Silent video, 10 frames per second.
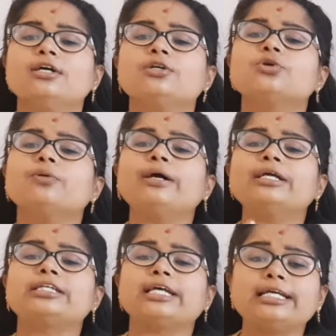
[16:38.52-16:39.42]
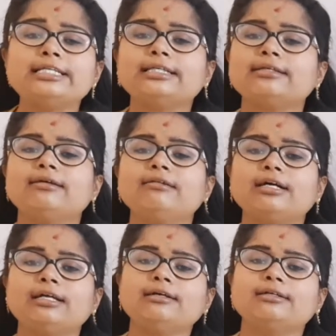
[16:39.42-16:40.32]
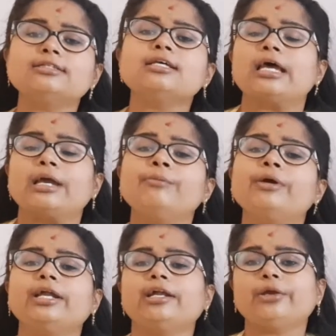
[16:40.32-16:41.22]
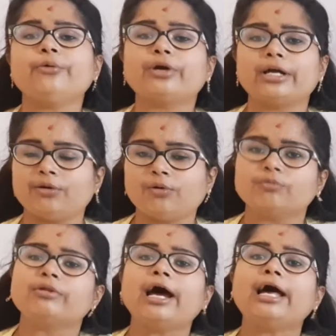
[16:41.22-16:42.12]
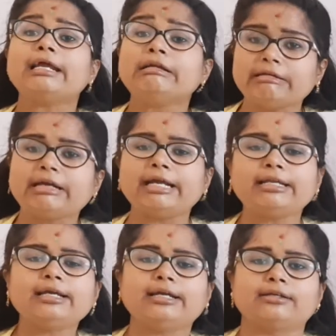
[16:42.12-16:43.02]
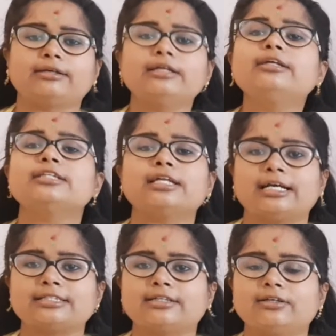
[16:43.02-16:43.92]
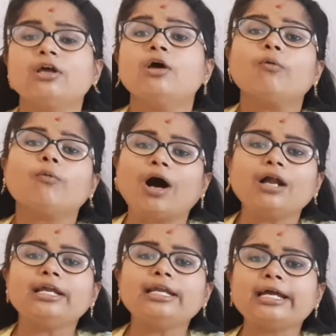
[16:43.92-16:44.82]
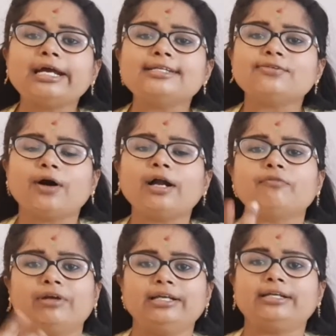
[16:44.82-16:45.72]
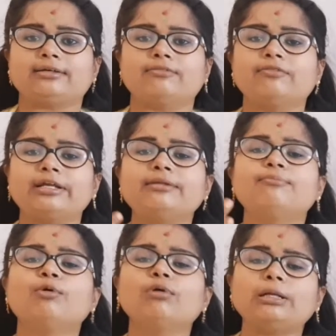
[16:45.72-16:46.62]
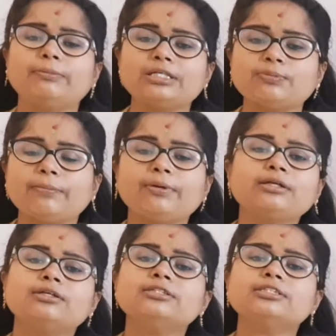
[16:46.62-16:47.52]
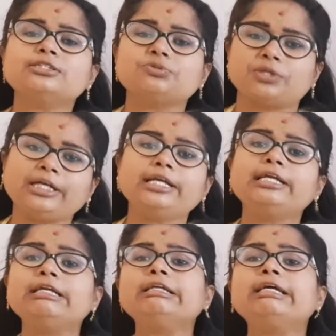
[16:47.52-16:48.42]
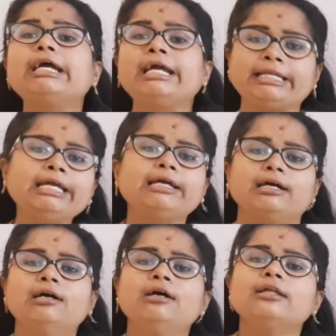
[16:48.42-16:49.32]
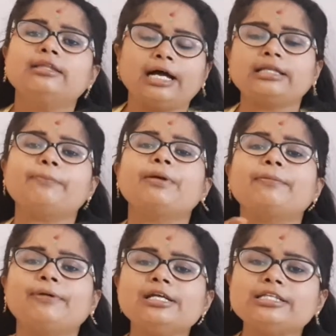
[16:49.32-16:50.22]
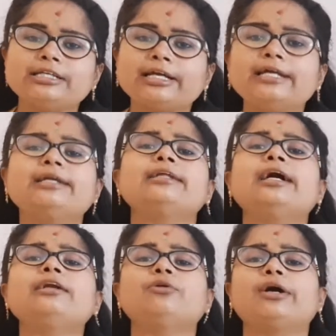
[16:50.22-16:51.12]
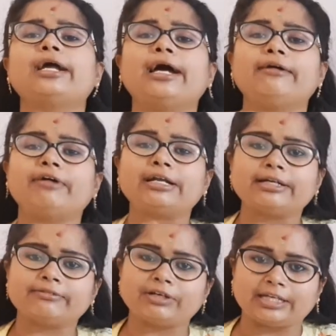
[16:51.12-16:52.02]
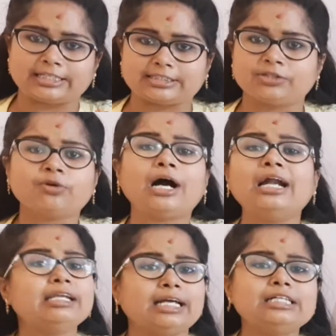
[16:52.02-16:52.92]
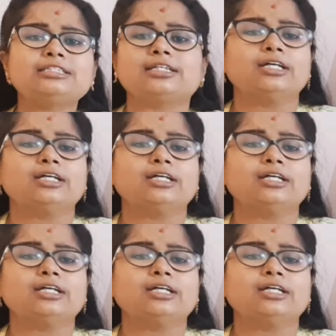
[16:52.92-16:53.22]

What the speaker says: So by changing their colors, immediately you can know, they are indicating it is an acid. What indicates what? When blue litmus paper turns into red, it indicating that the paper is indicating that you have added one acid. You can't taste